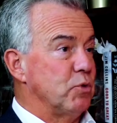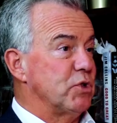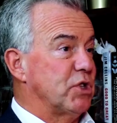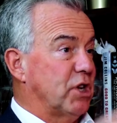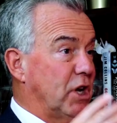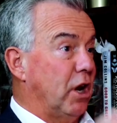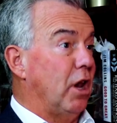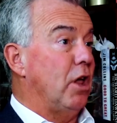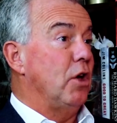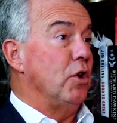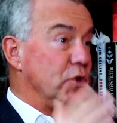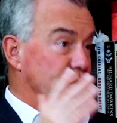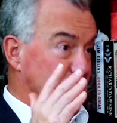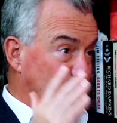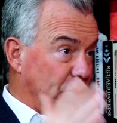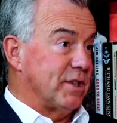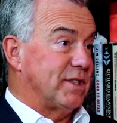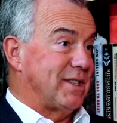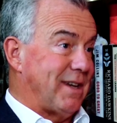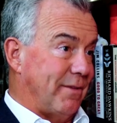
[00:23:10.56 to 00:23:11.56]
was closed
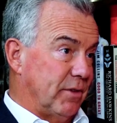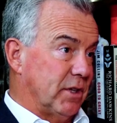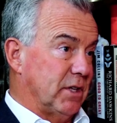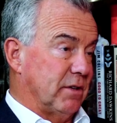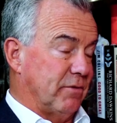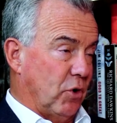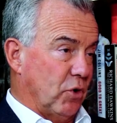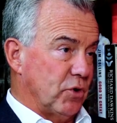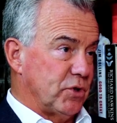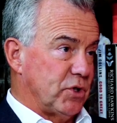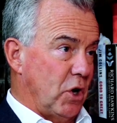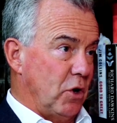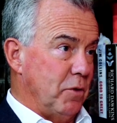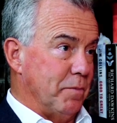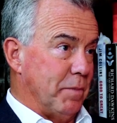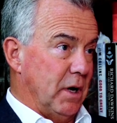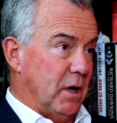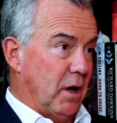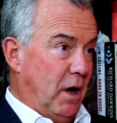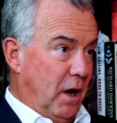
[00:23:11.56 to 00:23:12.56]
on the 7th of
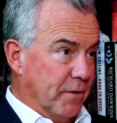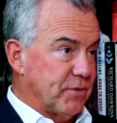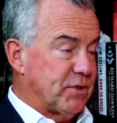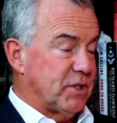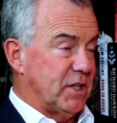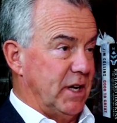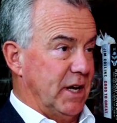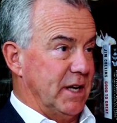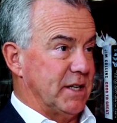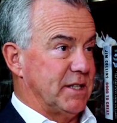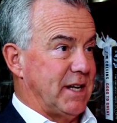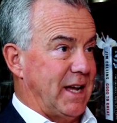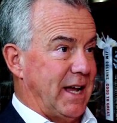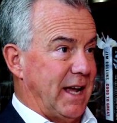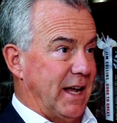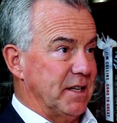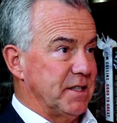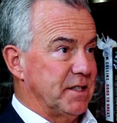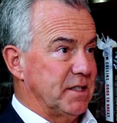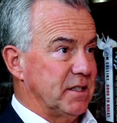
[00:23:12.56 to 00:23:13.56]
October after the
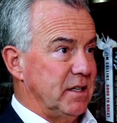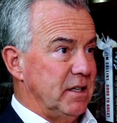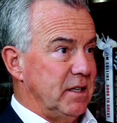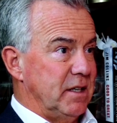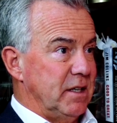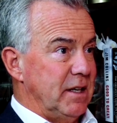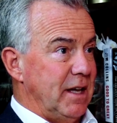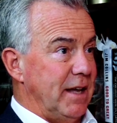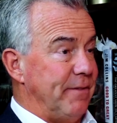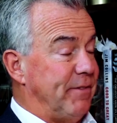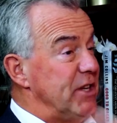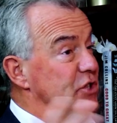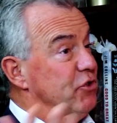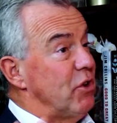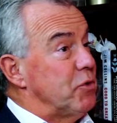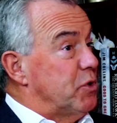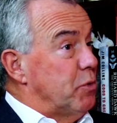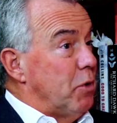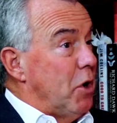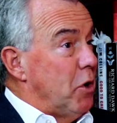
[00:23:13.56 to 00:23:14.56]
attacks. If
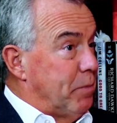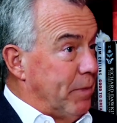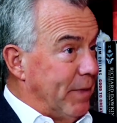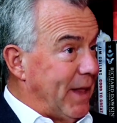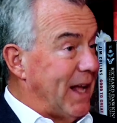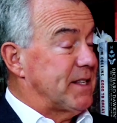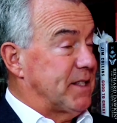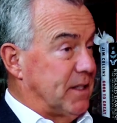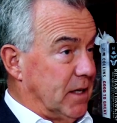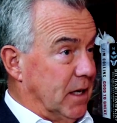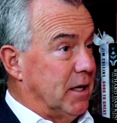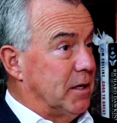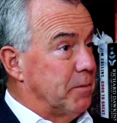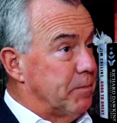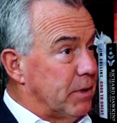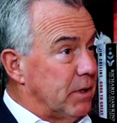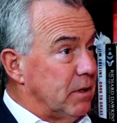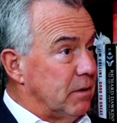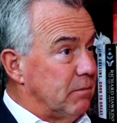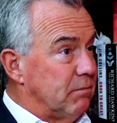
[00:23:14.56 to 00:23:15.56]
Israel was to open that
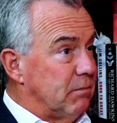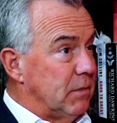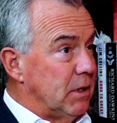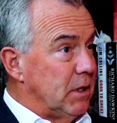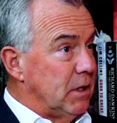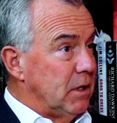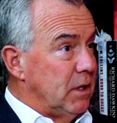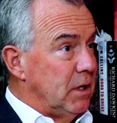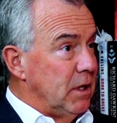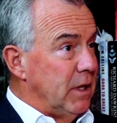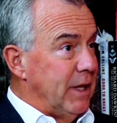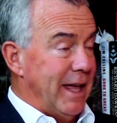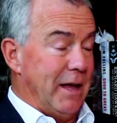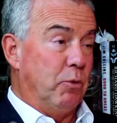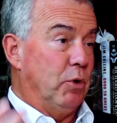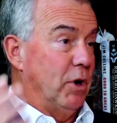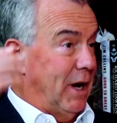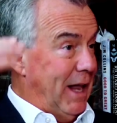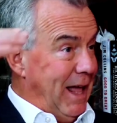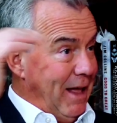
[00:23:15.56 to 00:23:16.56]
up, it
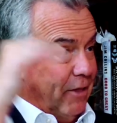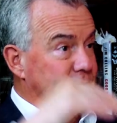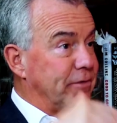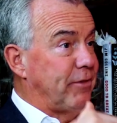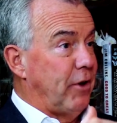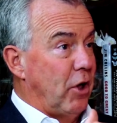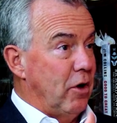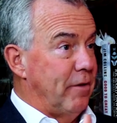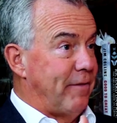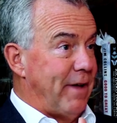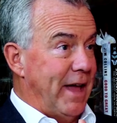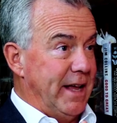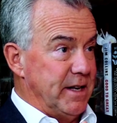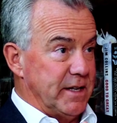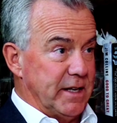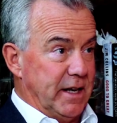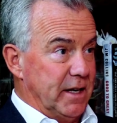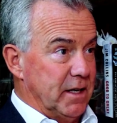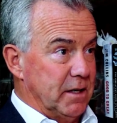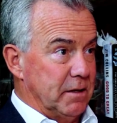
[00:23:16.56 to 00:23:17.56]
would allow the flow of
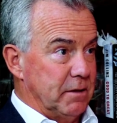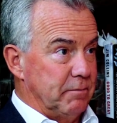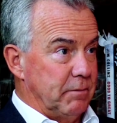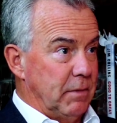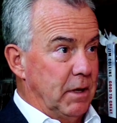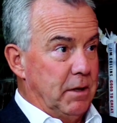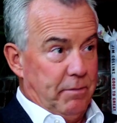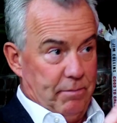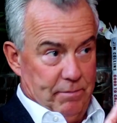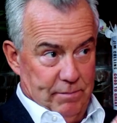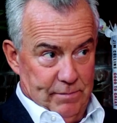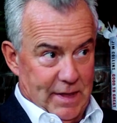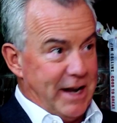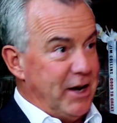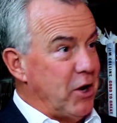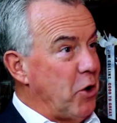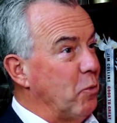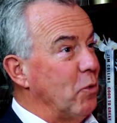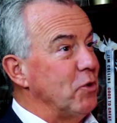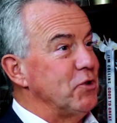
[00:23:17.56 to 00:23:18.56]
aid in. They
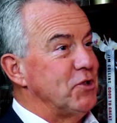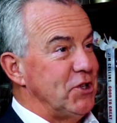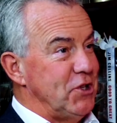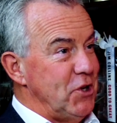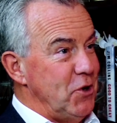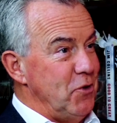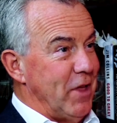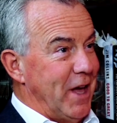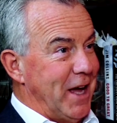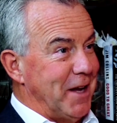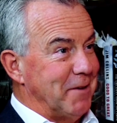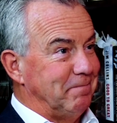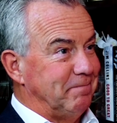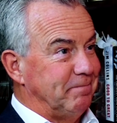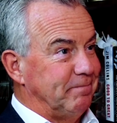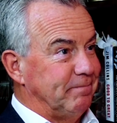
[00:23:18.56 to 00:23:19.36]
don't want to do that.